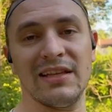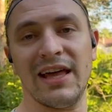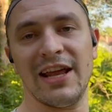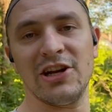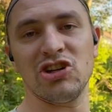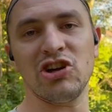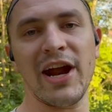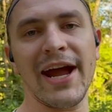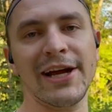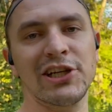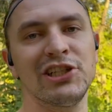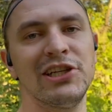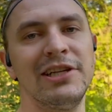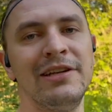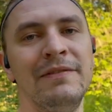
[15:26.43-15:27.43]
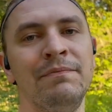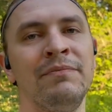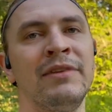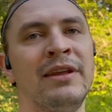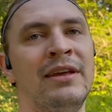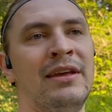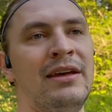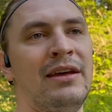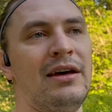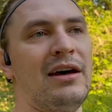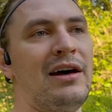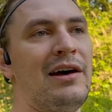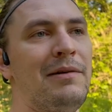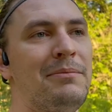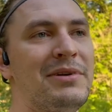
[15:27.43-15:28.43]
a lot of traction,
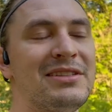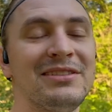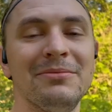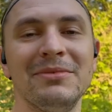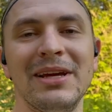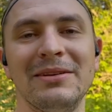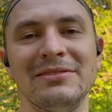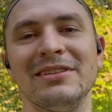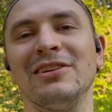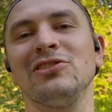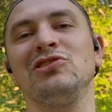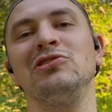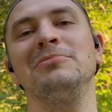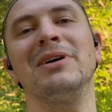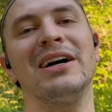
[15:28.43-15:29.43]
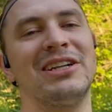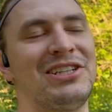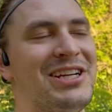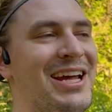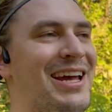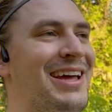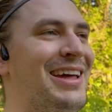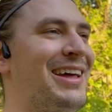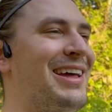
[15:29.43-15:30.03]
uh, but sometimes a little too much.